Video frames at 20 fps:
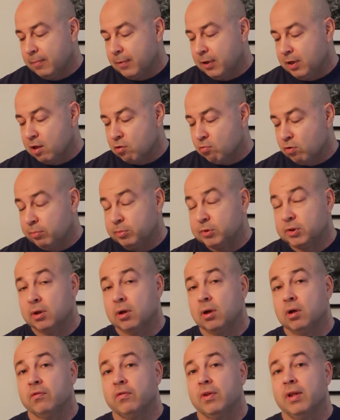description
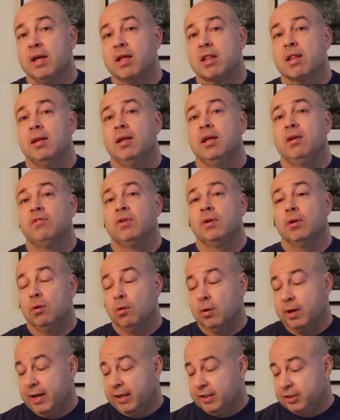of these different
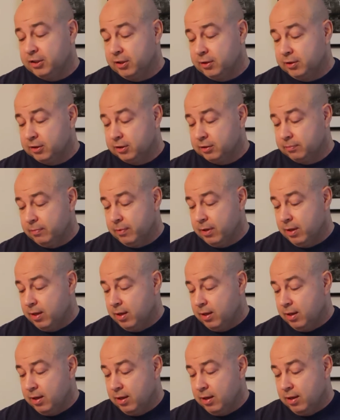locations.
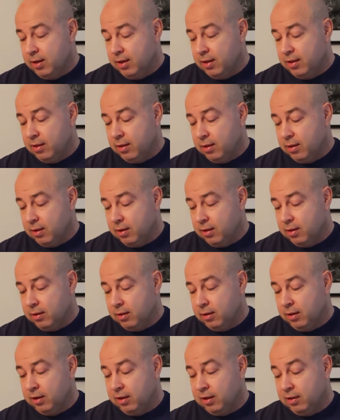
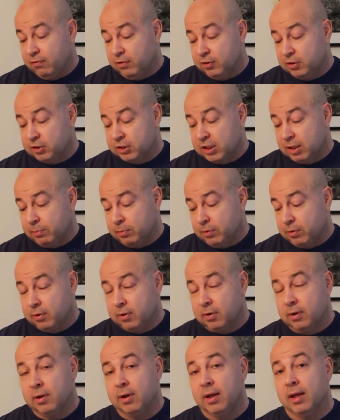In the first
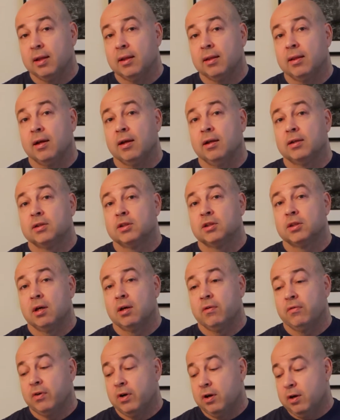chapter, titled
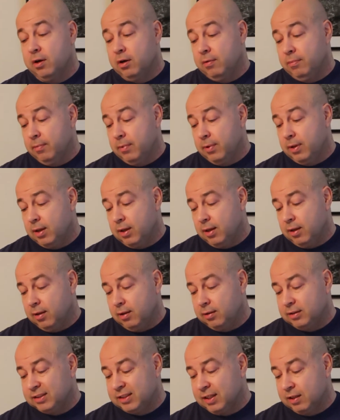Starfire,
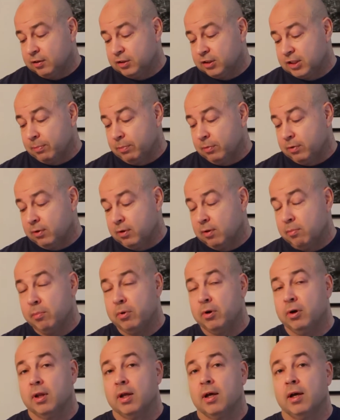second chapter,
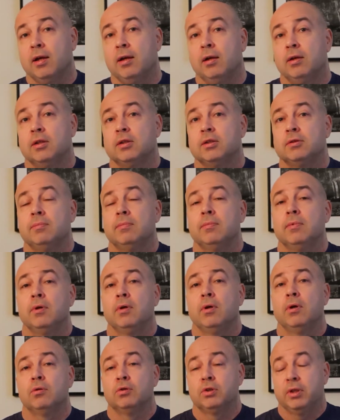Burnt Idols,
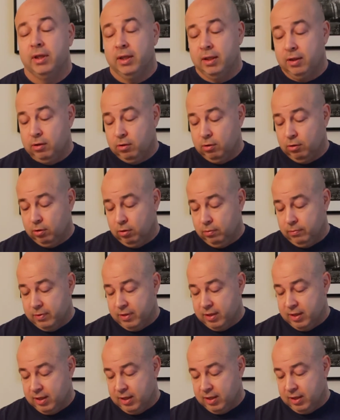goes into
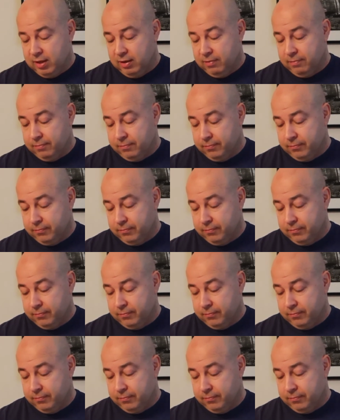the